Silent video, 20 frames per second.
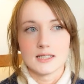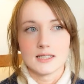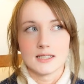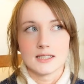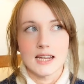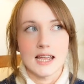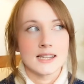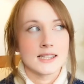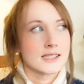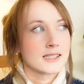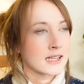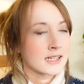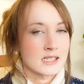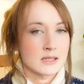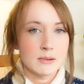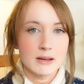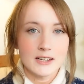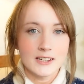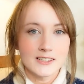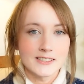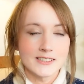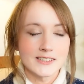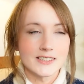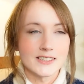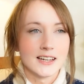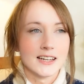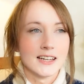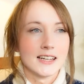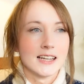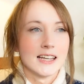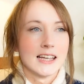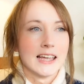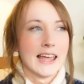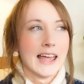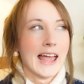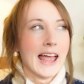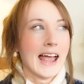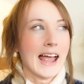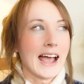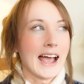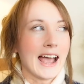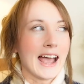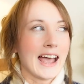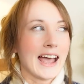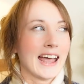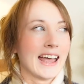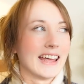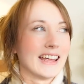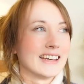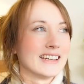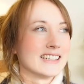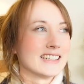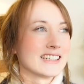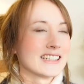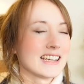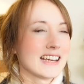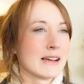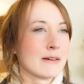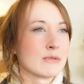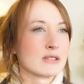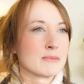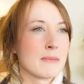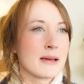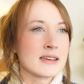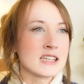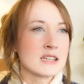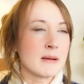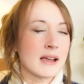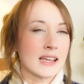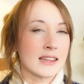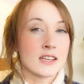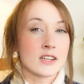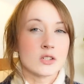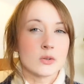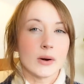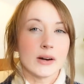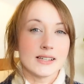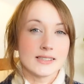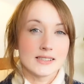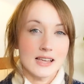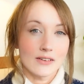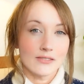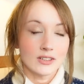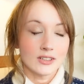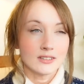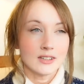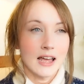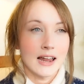10 centimeters. And it was meant to be, I think, 27,